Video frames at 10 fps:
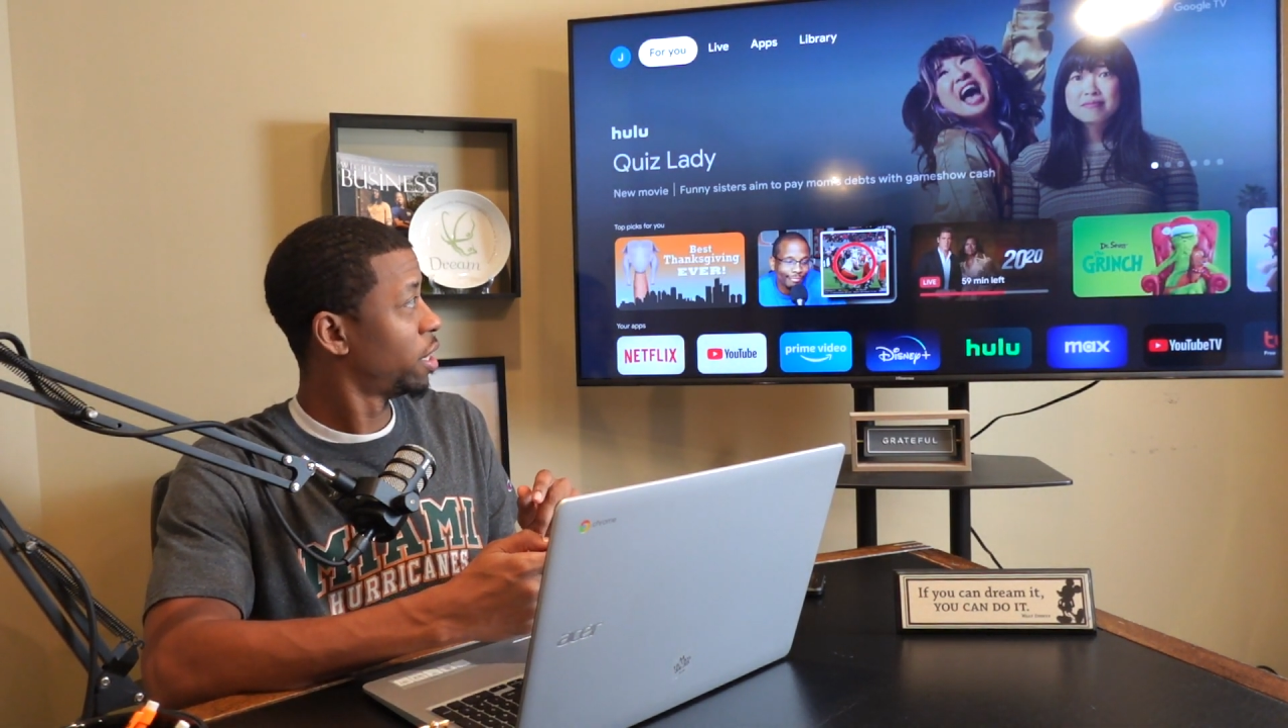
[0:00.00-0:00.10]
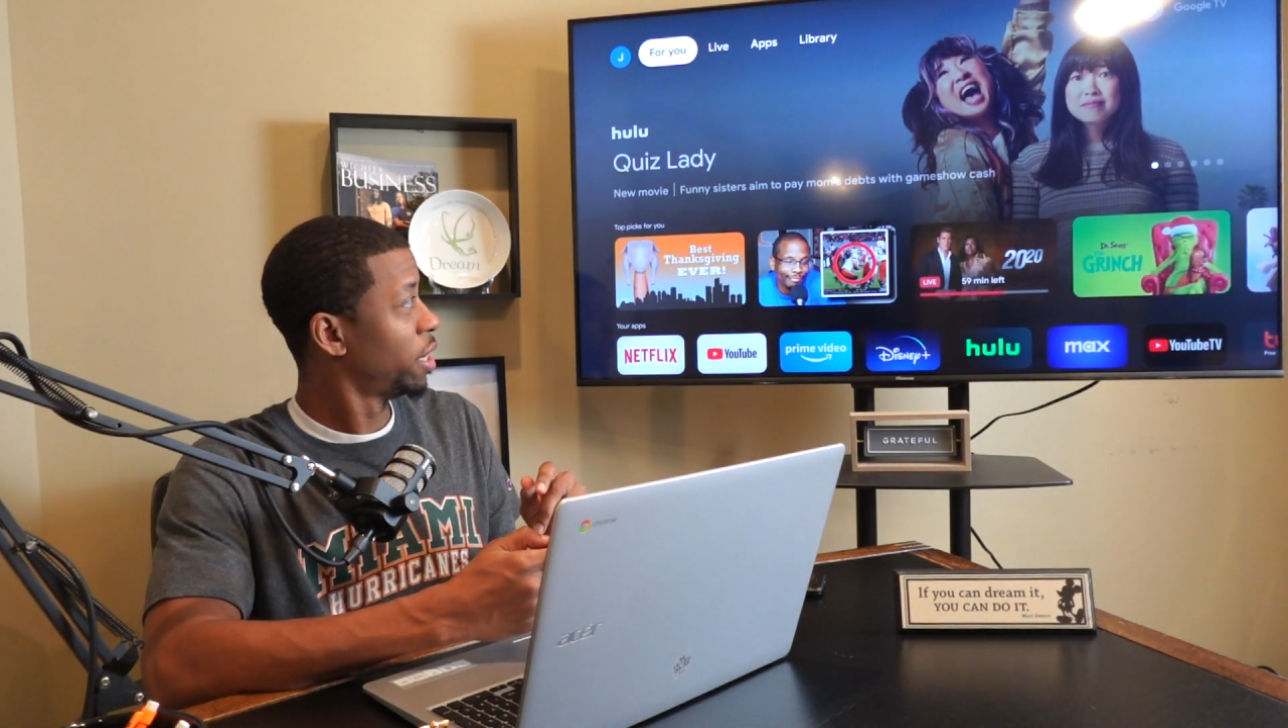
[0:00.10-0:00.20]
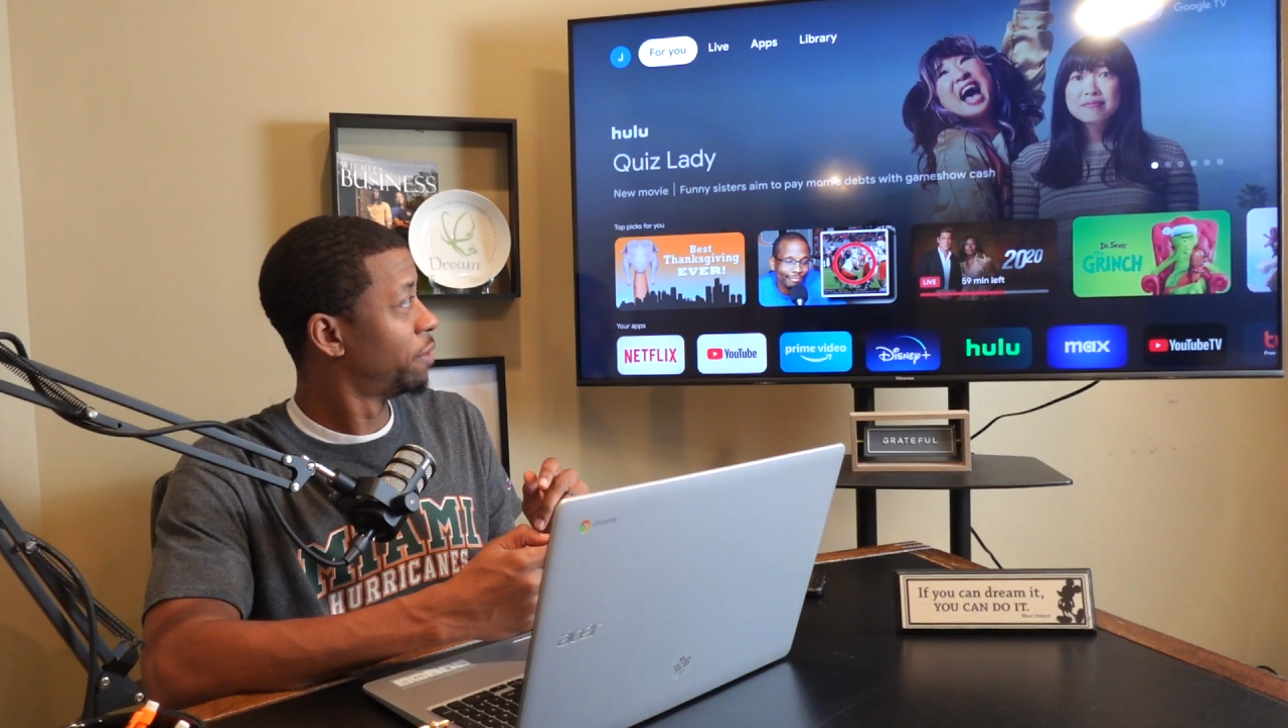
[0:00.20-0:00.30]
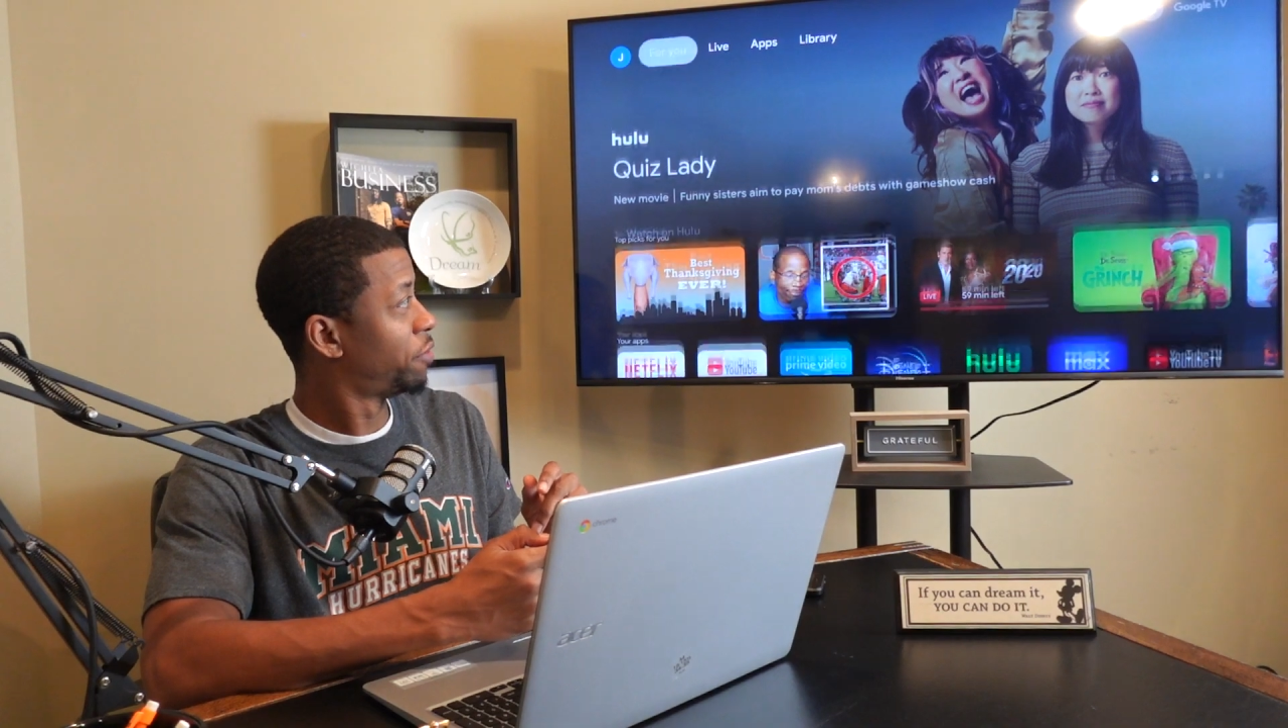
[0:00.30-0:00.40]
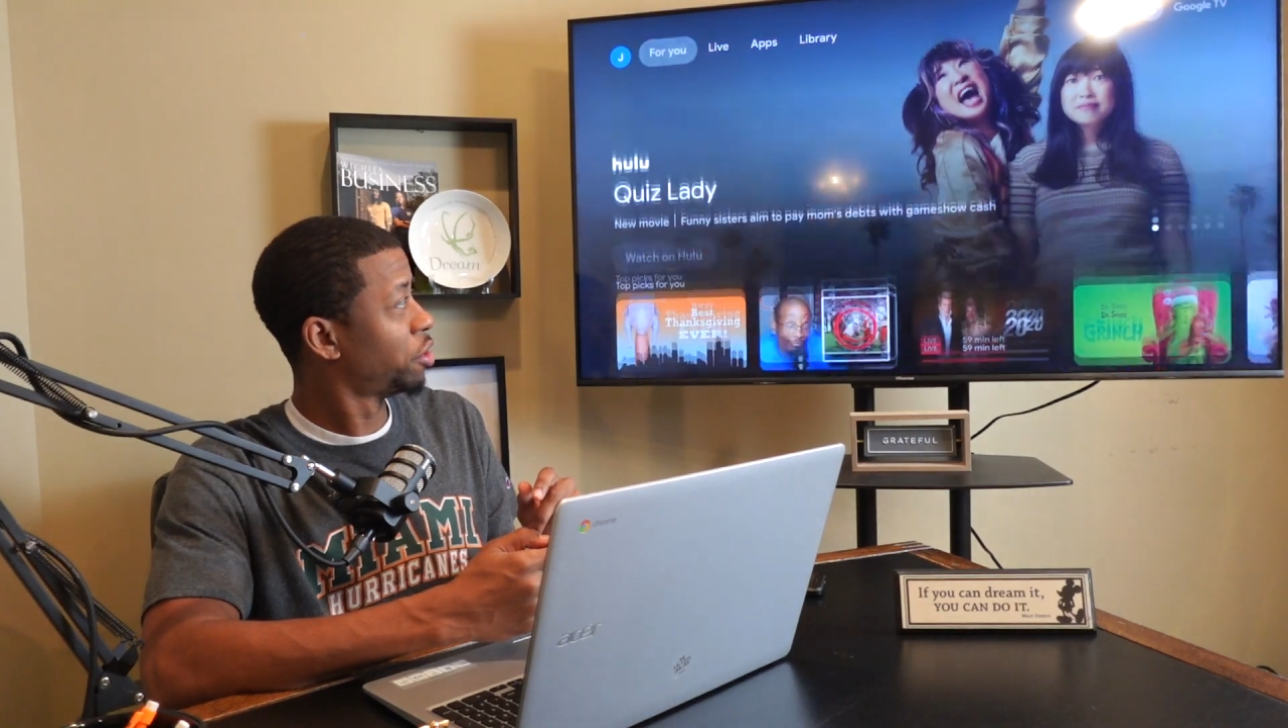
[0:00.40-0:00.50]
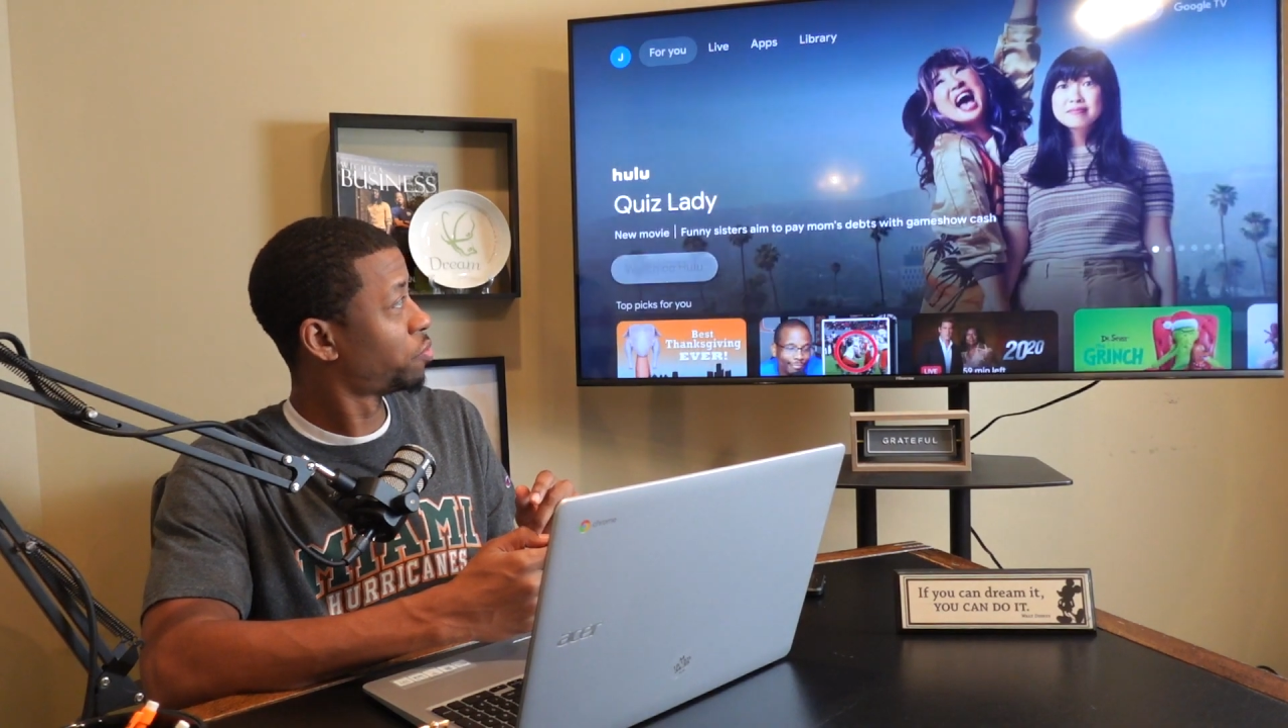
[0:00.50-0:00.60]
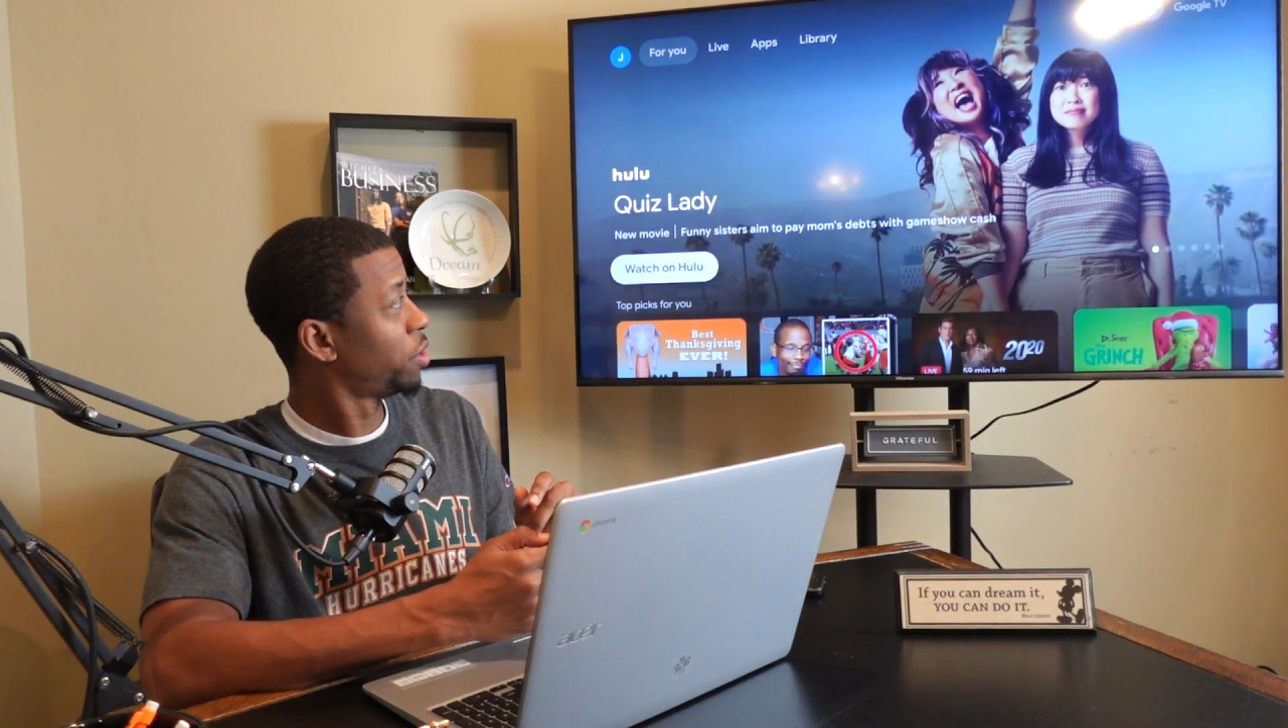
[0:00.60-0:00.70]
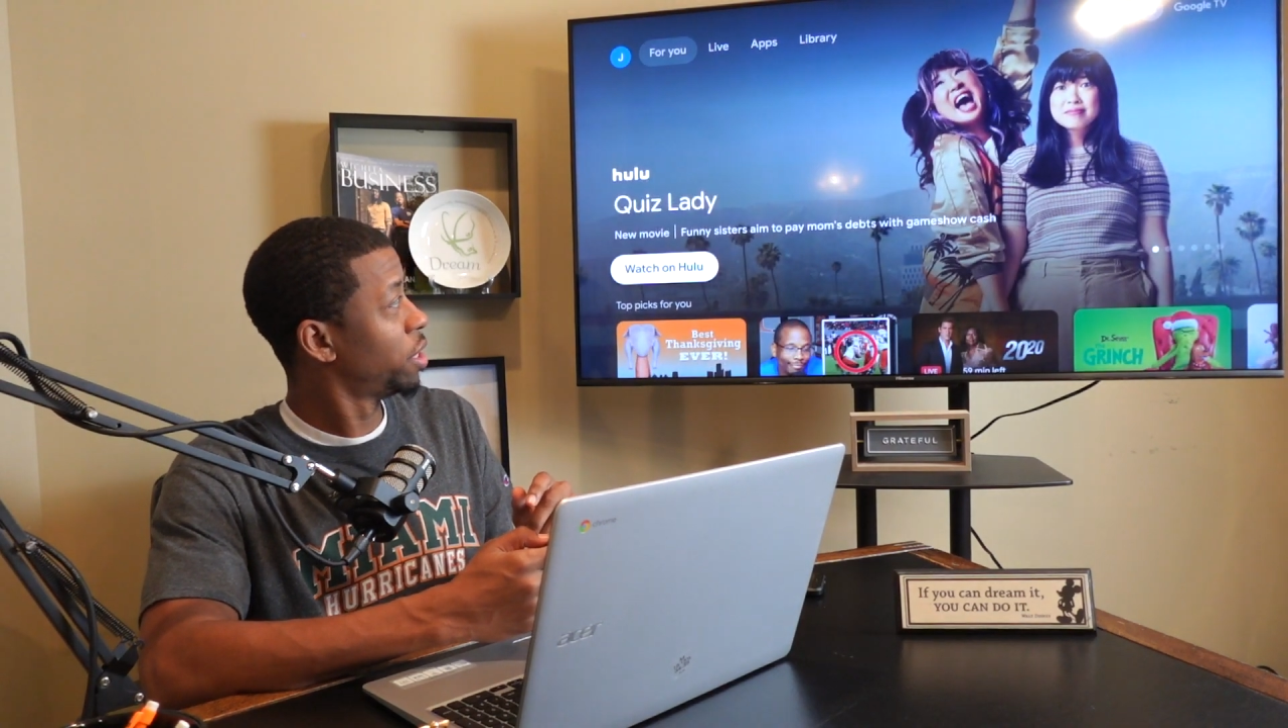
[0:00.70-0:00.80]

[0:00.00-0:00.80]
If this read